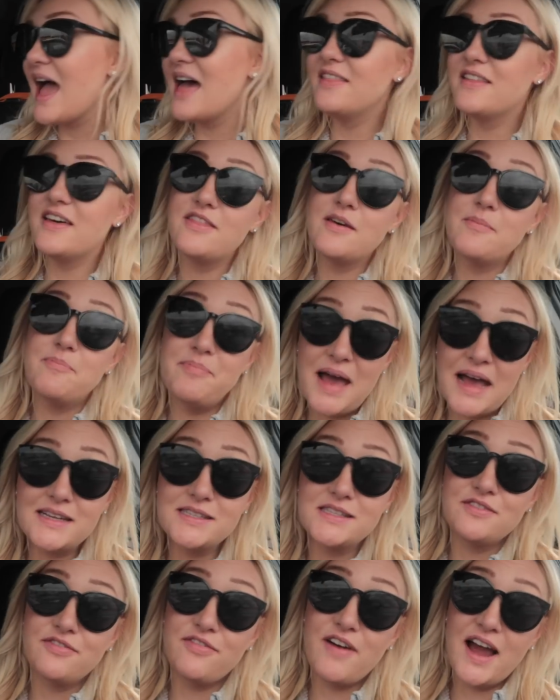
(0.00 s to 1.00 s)
And then the
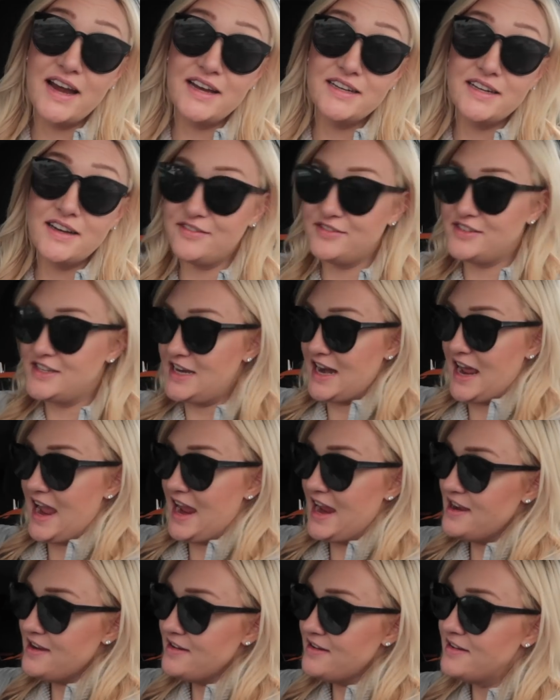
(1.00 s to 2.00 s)
best find of
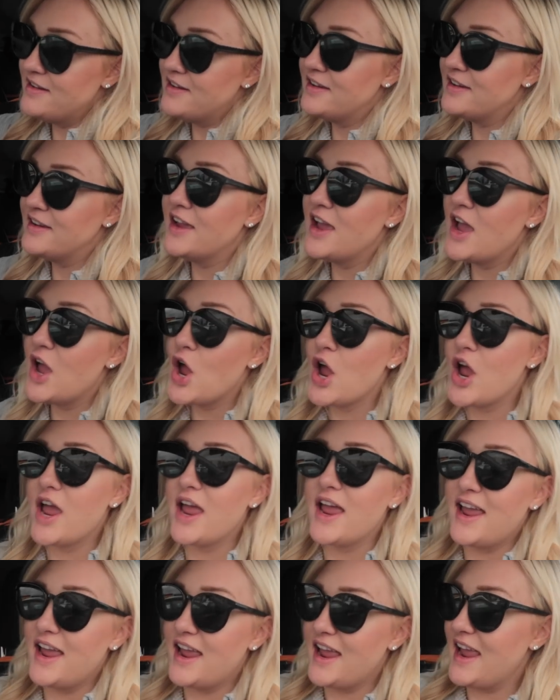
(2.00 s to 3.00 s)
today
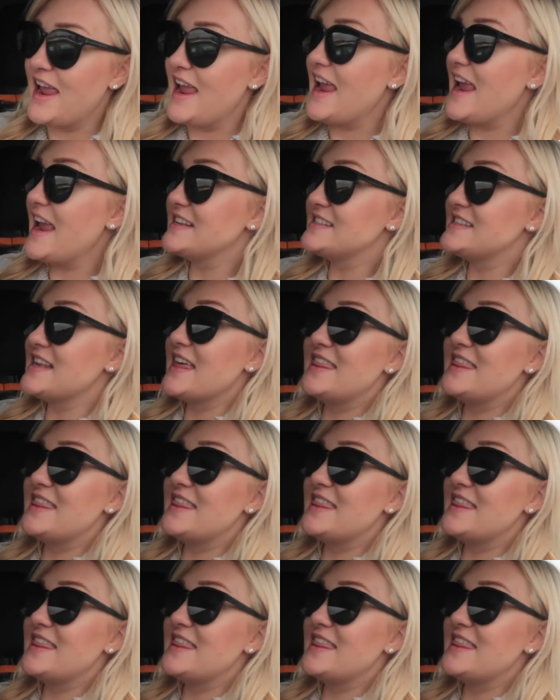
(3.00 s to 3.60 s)
is